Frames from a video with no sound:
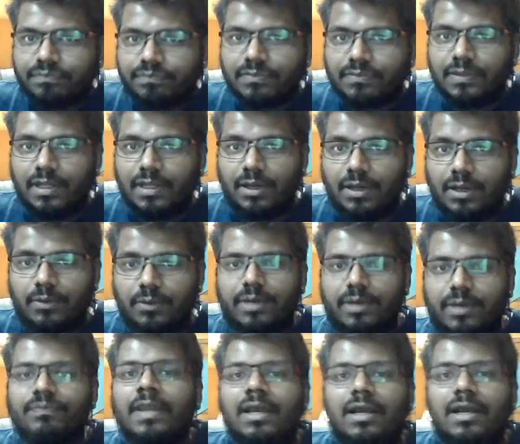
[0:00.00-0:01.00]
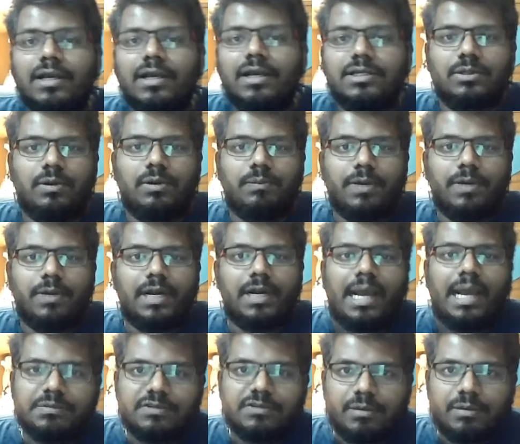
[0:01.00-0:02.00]
Okay. So perhaps
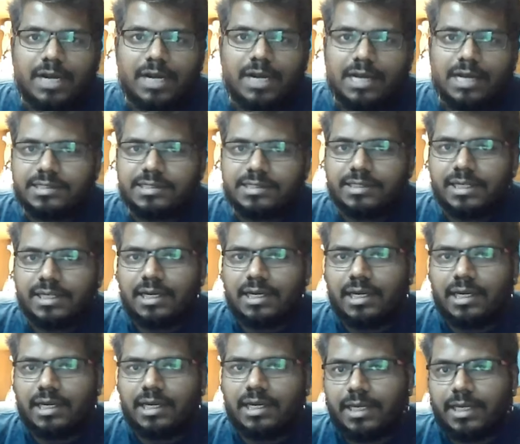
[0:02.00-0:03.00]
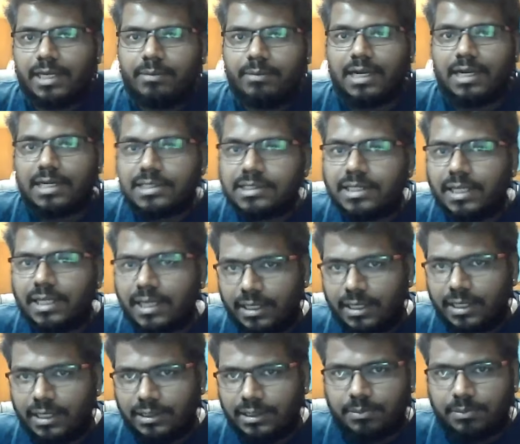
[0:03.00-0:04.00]
from an Astika, he became a Nastika in that
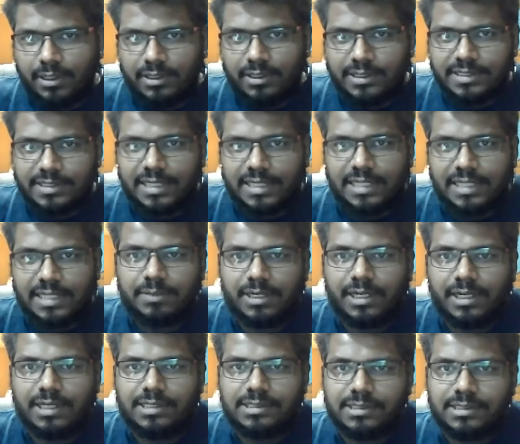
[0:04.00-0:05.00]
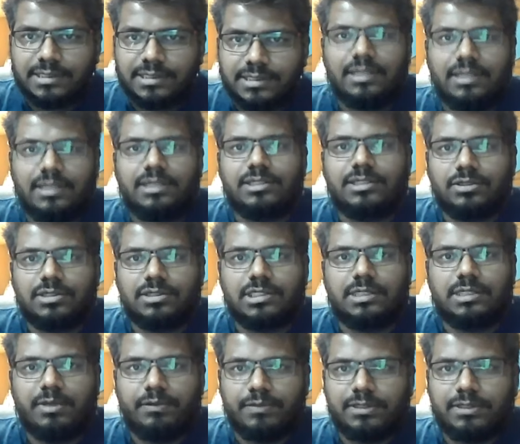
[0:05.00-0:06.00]
particular sense, but he still chose to be
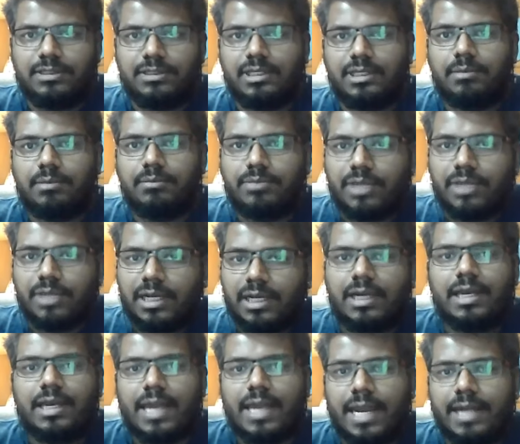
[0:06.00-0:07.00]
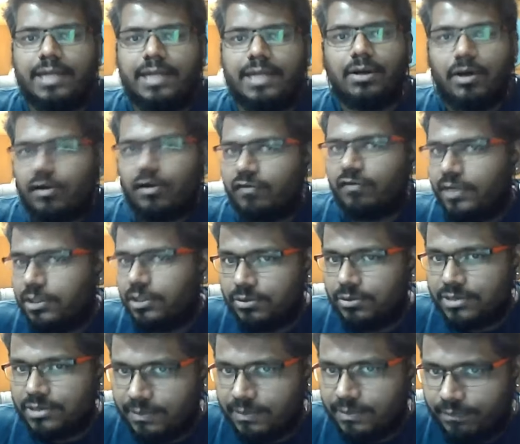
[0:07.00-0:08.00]
within the umbrella head of
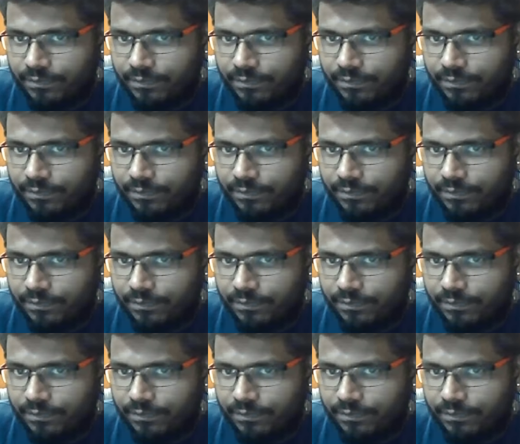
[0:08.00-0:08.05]
Hinduism. That's